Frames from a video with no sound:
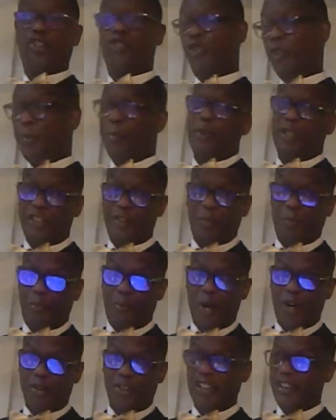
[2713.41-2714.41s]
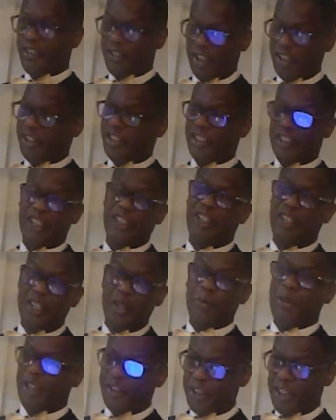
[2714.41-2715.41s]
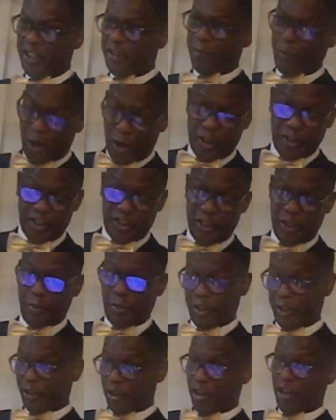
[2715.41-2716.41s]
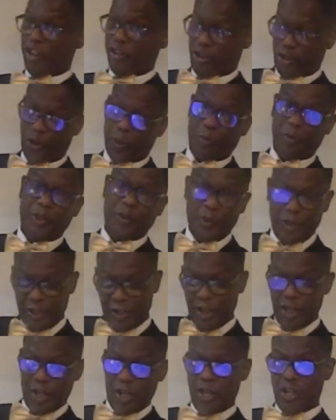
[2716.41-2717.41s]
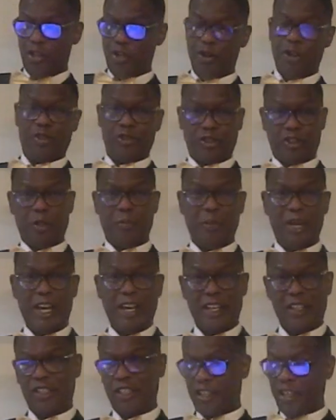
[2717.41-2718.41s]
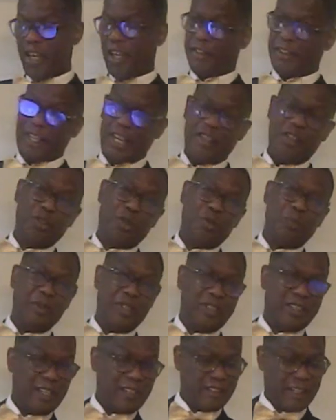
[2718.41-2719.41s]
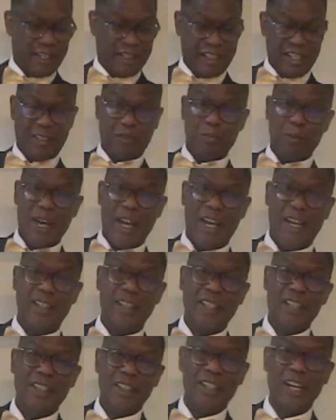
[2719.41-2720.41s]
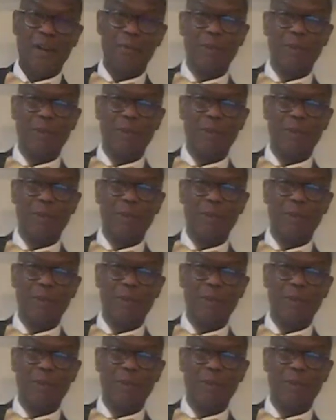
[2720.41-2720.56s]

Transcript: Tripoli part. This is in Libya. This part of Libya is called Tripoli. Somebody cut that little piece. I was like, that's mine. Now I